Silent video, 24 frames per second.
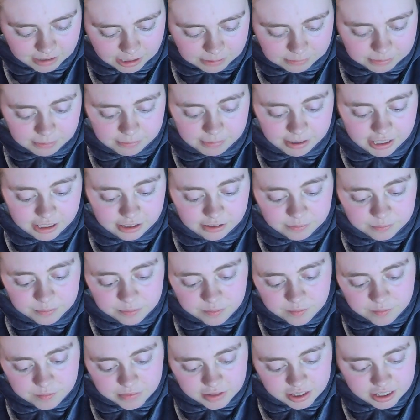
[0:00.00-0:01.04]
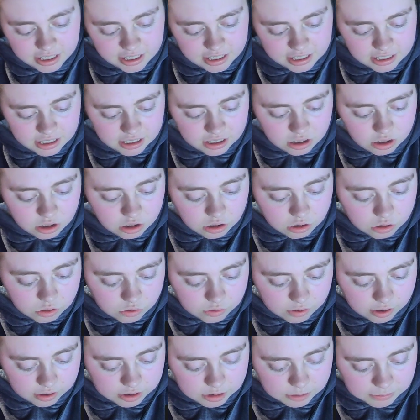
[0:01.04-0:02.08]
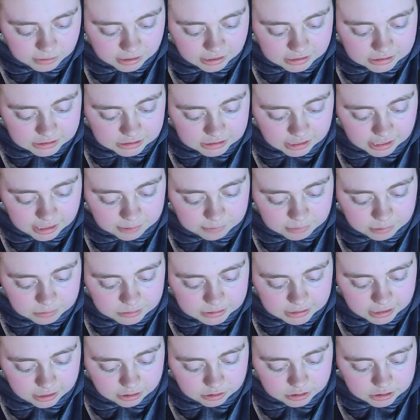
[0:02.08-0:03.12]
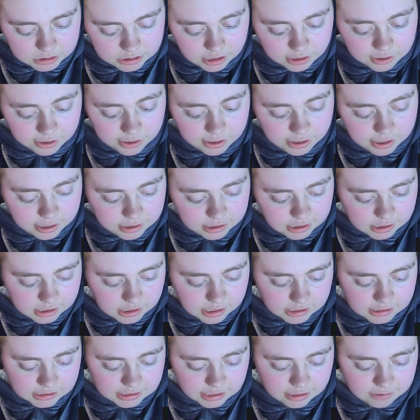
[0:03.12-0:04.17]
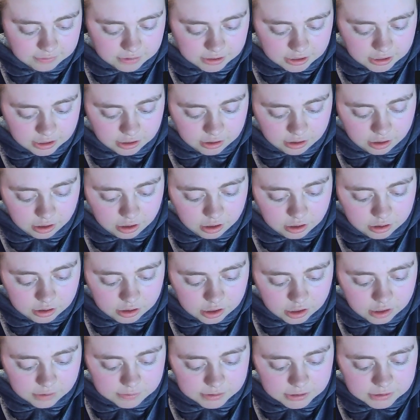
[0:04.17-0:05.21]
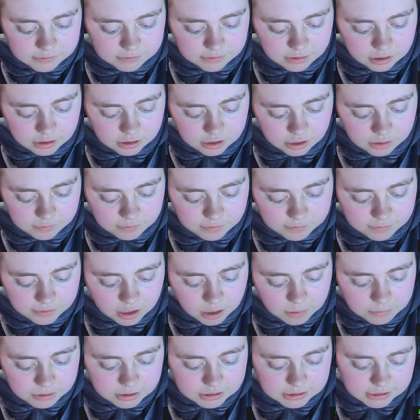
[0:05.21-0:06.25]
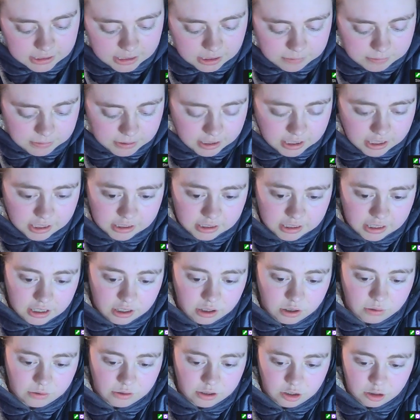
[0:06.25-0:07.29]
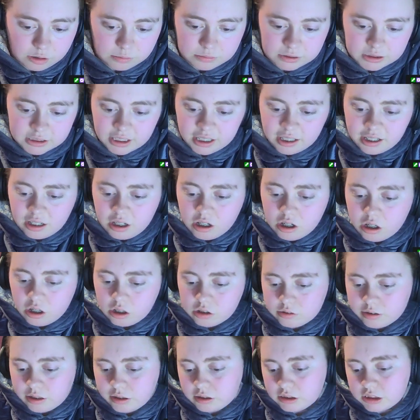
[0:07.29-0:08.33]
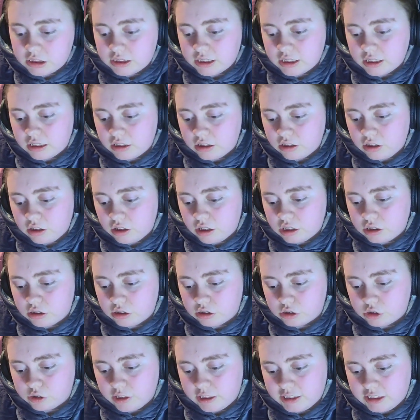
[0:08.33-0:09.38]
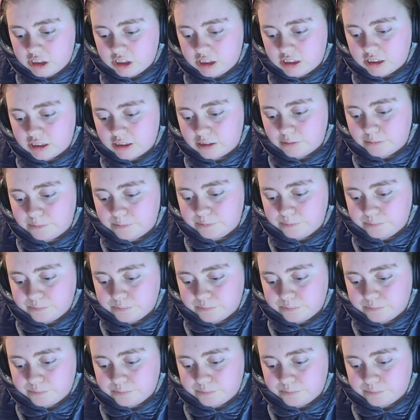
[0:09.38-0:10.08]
had been made. He and Cole crouched behind Sally Bob's house in the last light of the day. The, others, the other farmers hid behind their own homes, or crouched in the newly dug trenches.